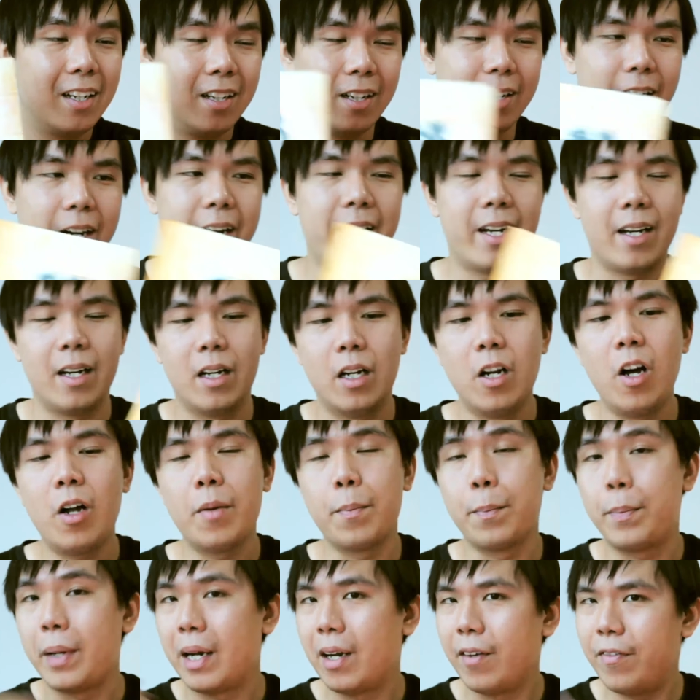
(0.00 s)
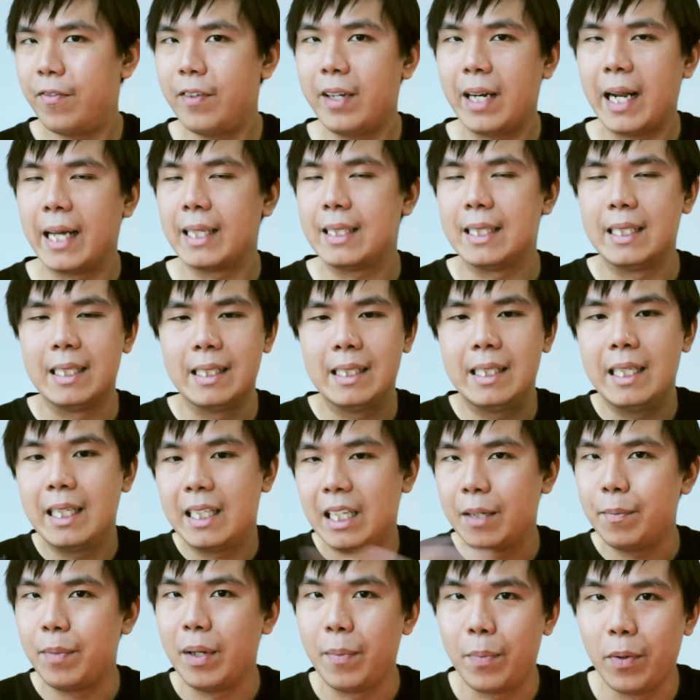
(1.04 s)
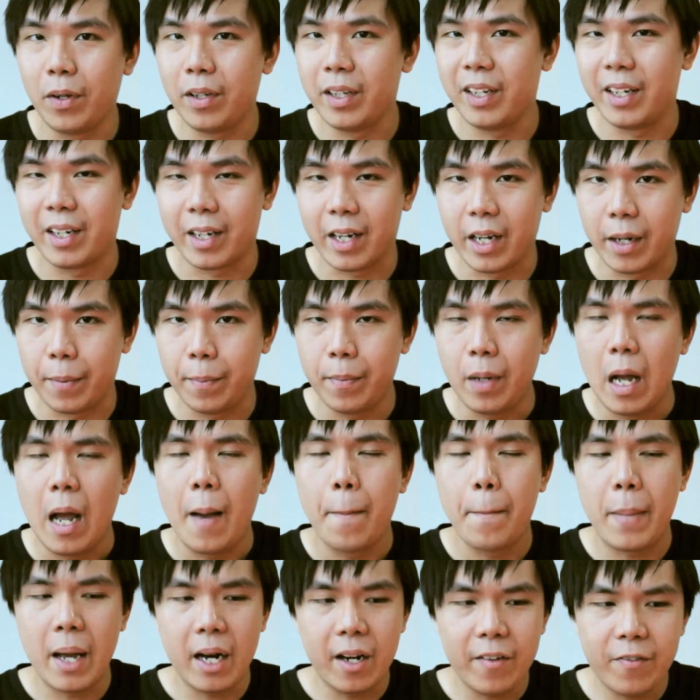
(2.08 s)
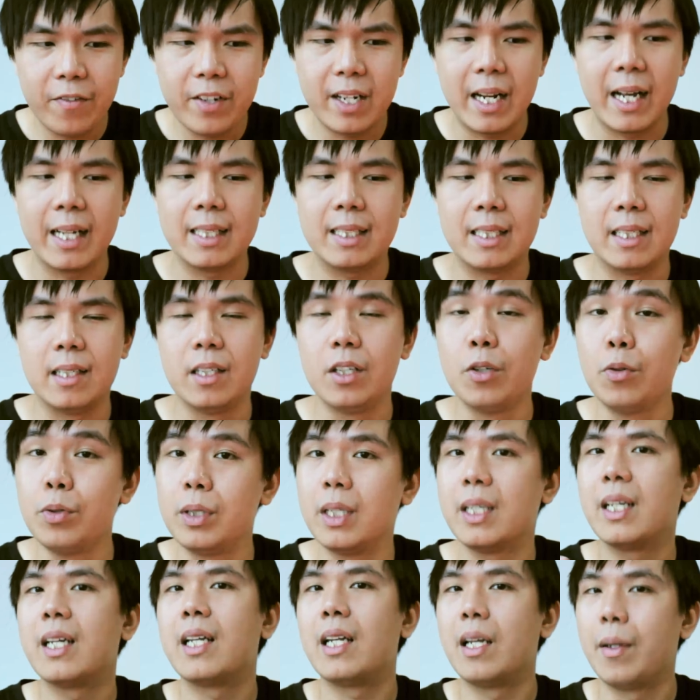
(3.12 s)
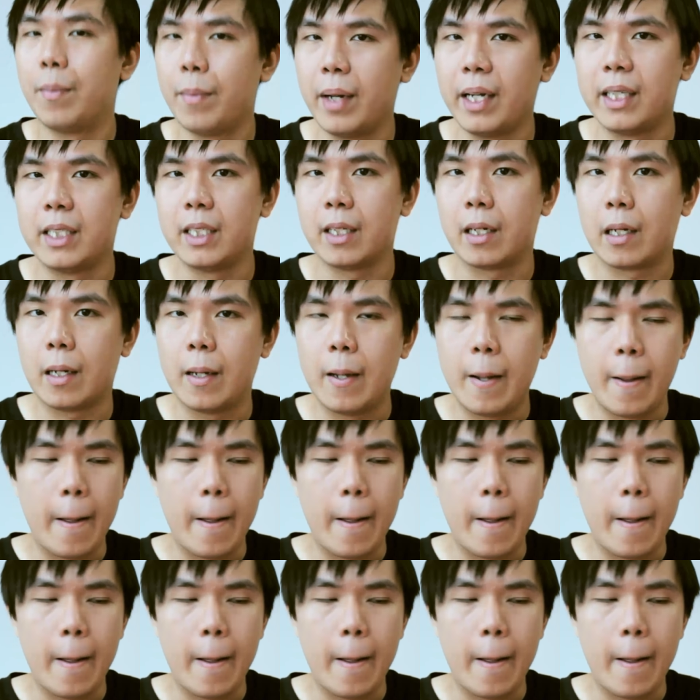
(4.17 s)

Alright? Not benefit as in cheating people in a game. Benefit as in using it in magic.